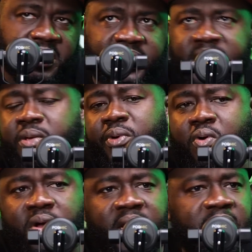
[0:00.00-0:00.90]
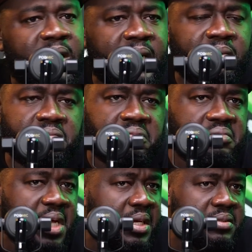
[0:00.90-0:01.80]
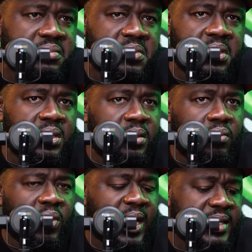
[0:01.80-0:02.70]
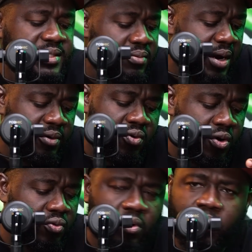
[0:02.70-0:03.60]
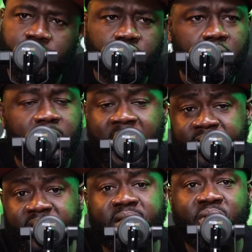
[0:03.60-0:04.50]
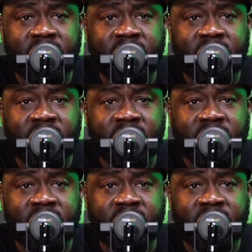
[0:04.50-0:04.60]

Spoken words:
Kiddy recorded there, Walasima recorded or Hostone, but I think there were